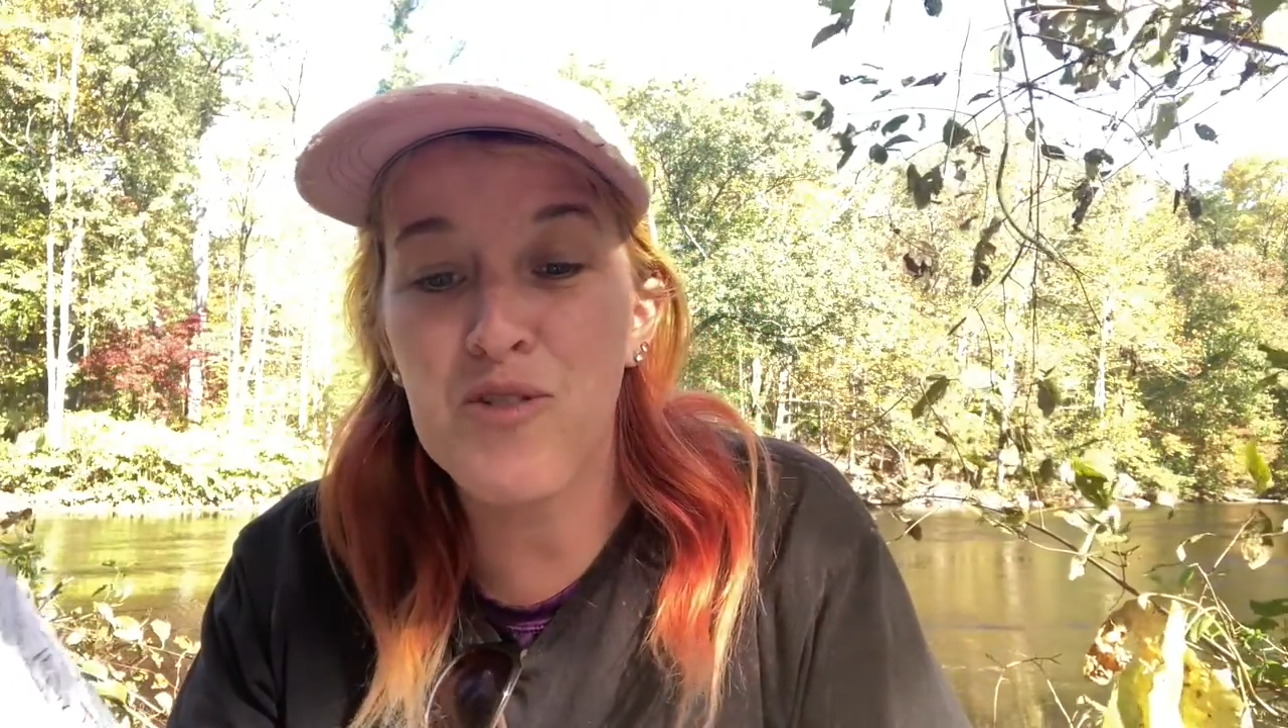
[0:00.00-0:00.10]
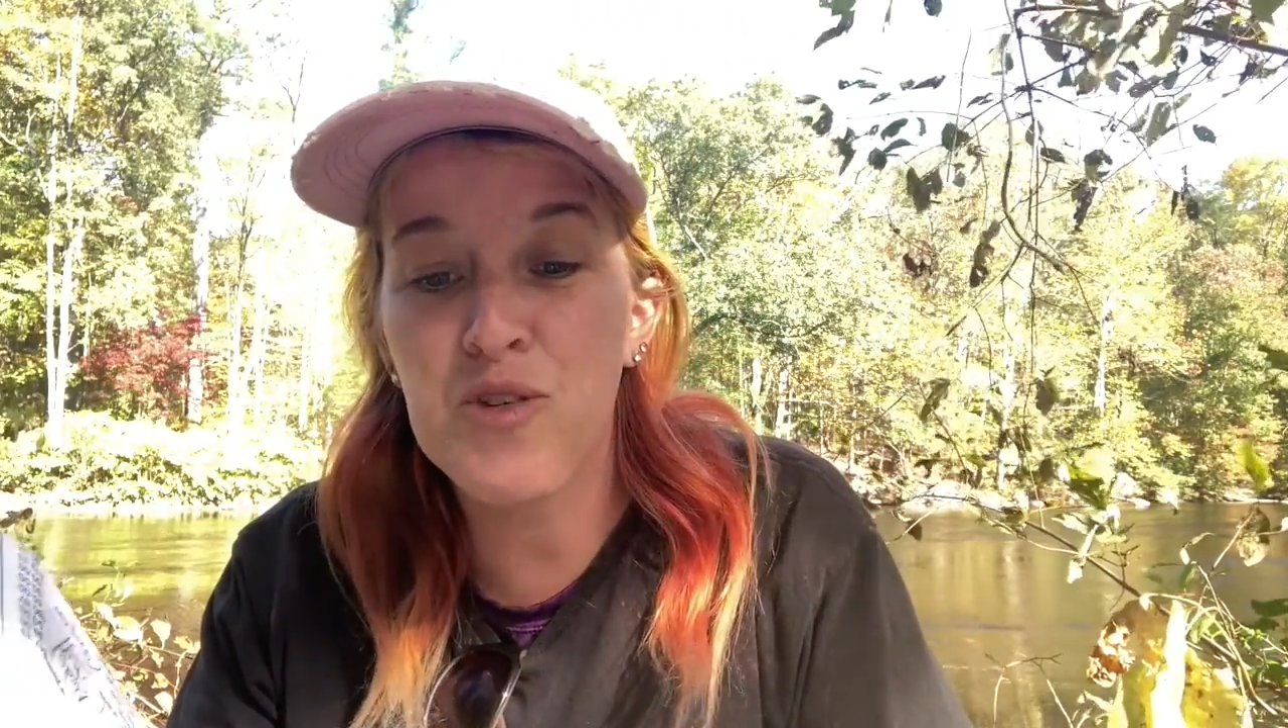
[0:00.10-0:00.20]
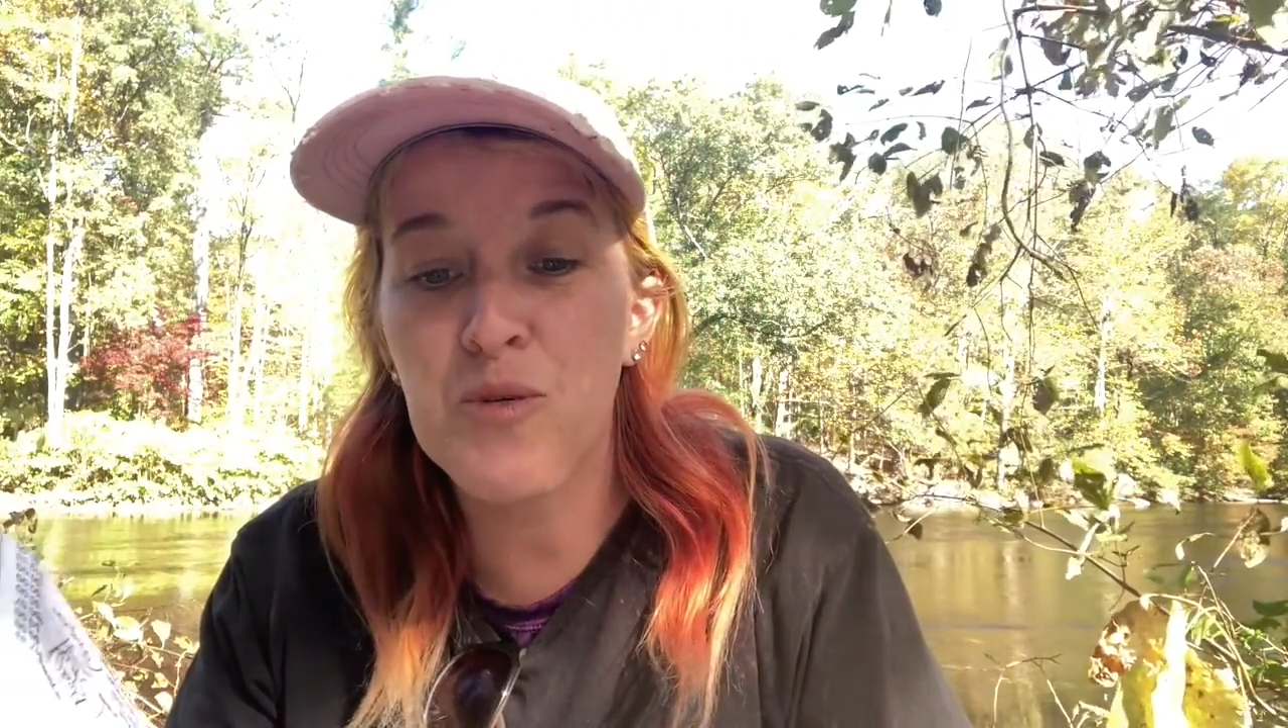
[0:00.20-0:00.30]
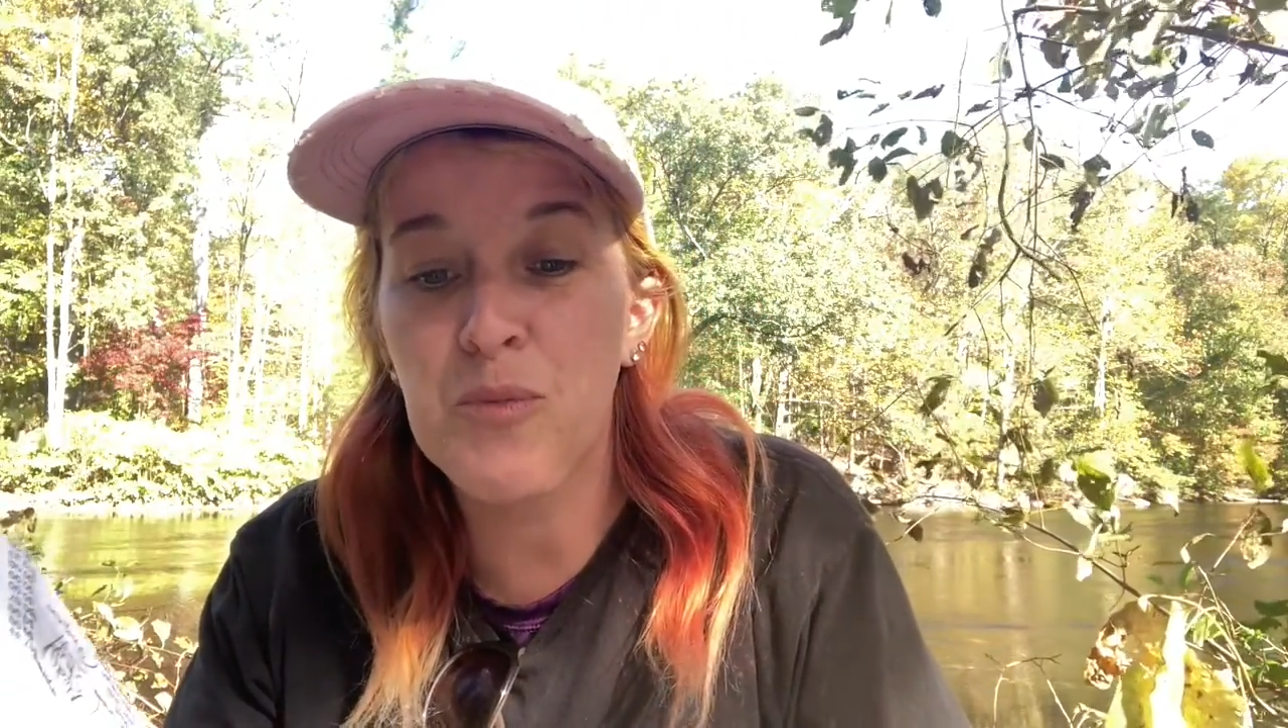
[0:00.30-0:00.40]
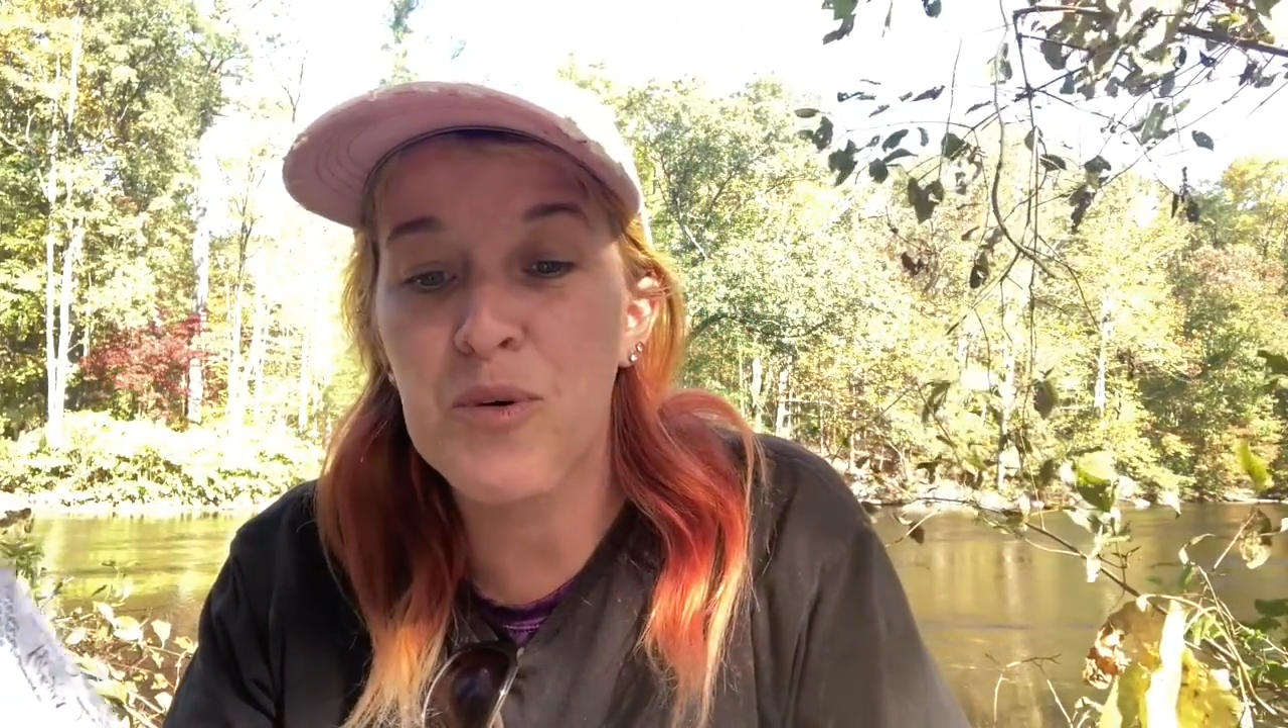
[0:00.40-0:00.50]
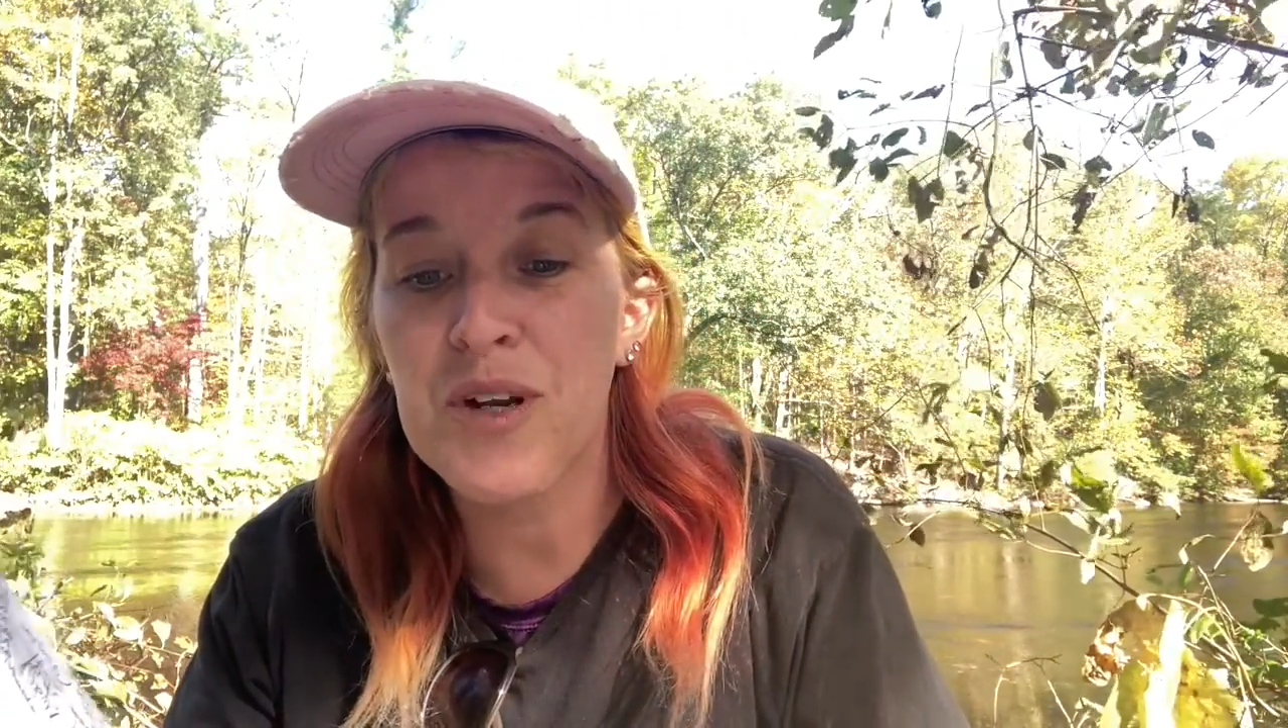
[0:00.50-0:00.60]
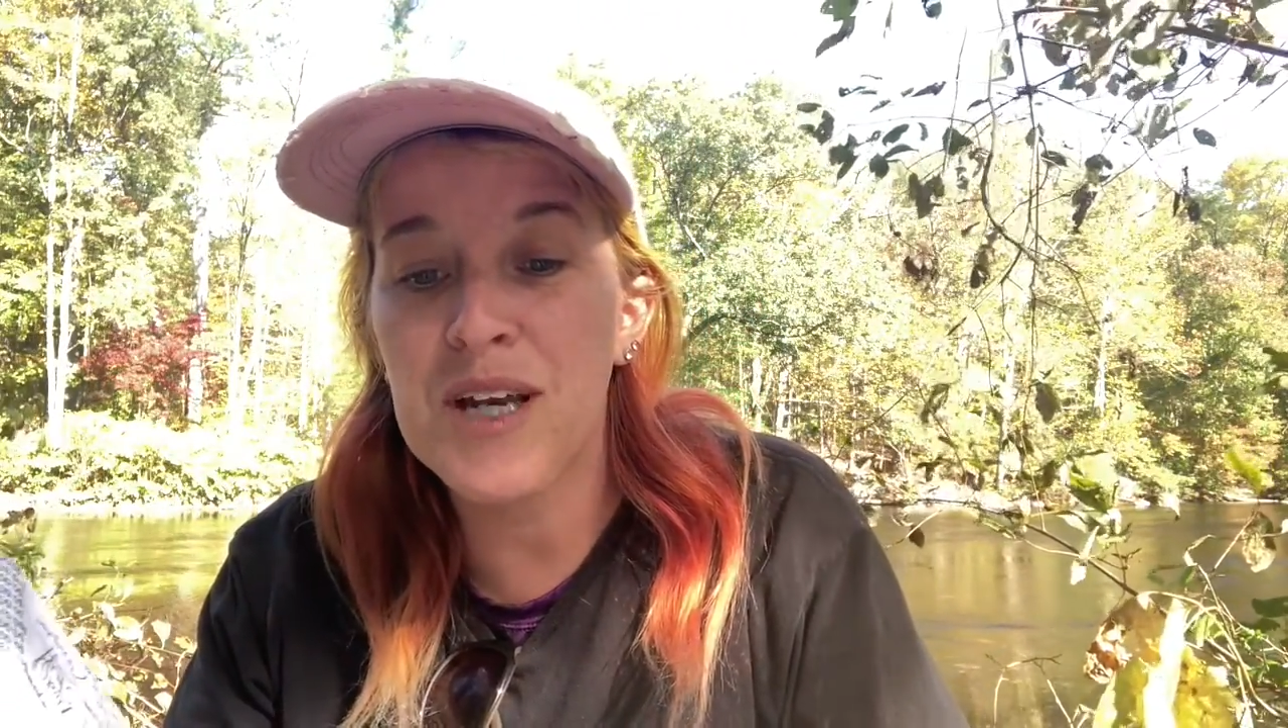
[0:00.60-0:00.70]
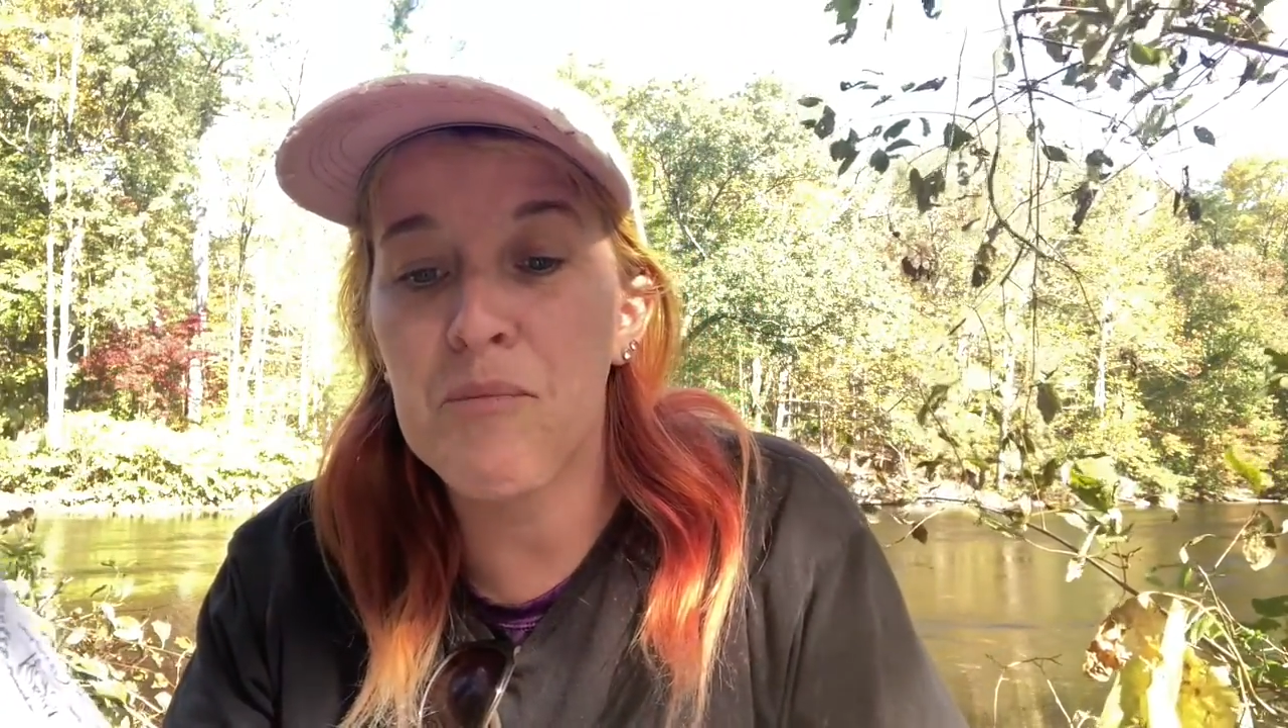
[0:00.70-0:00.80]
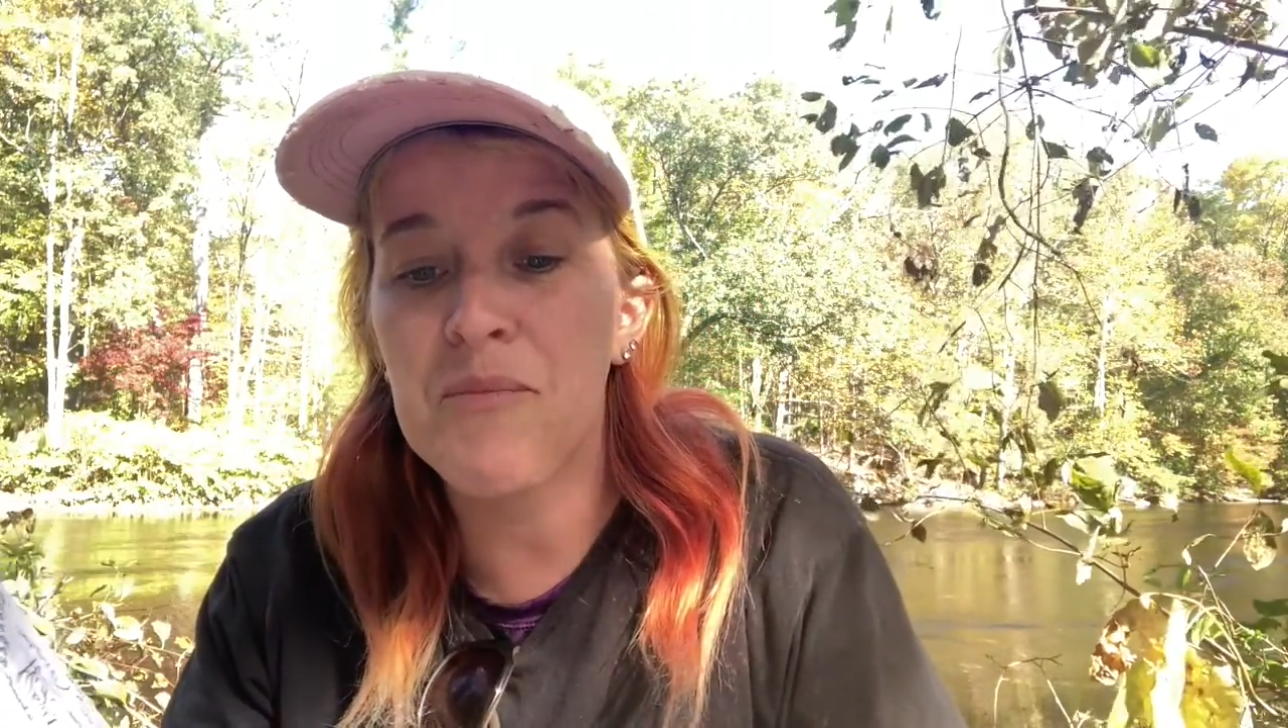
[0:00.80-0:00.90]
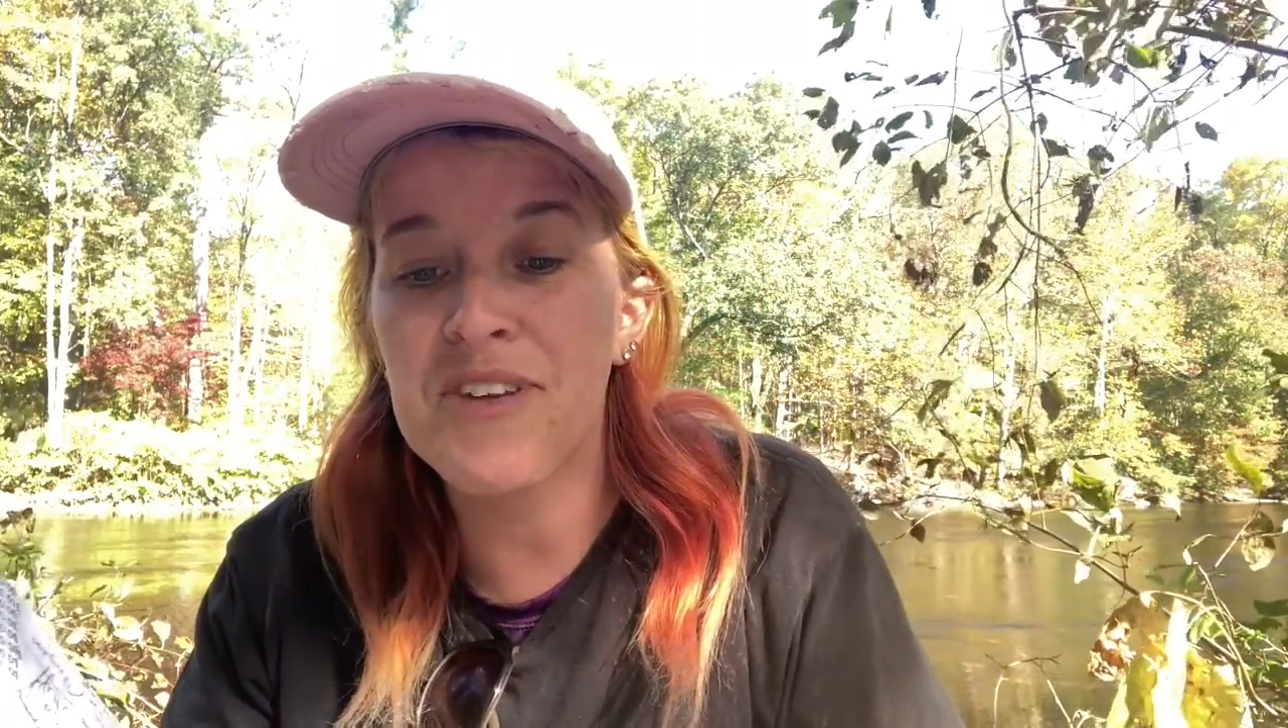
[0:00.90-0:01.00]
supreme